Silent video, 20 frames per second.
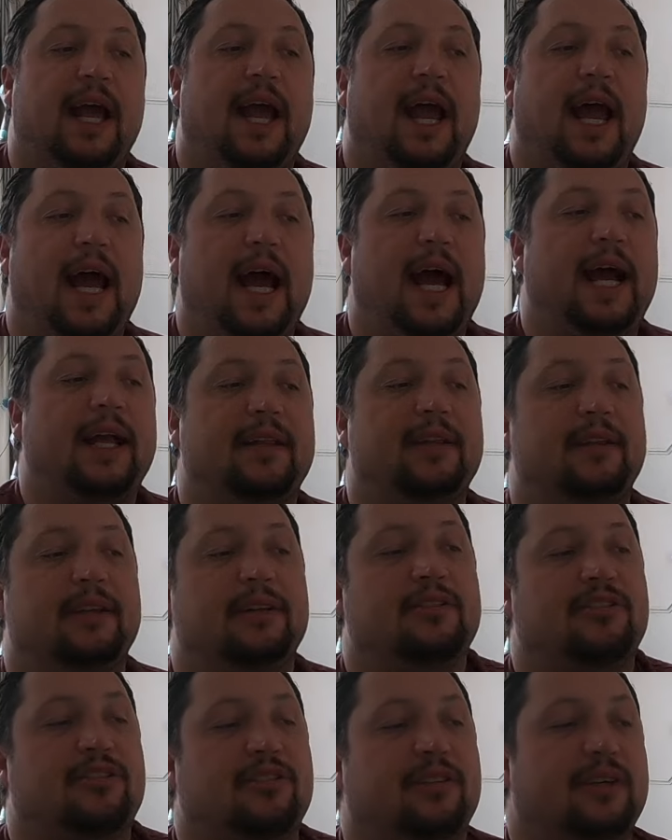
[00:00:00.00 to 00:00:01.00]
and
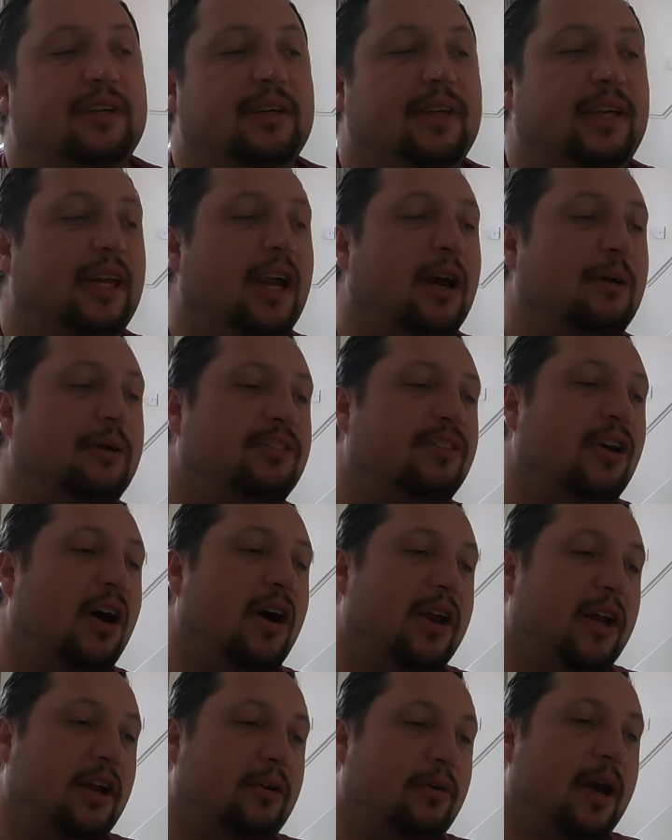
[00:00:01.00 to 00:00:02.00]
you know, he's not in a
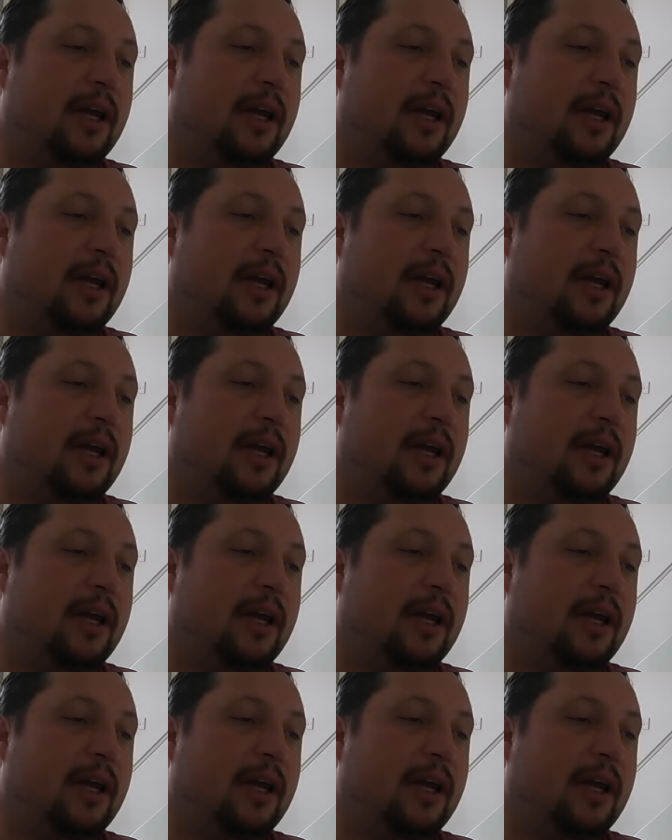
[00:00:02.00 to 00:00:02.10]
great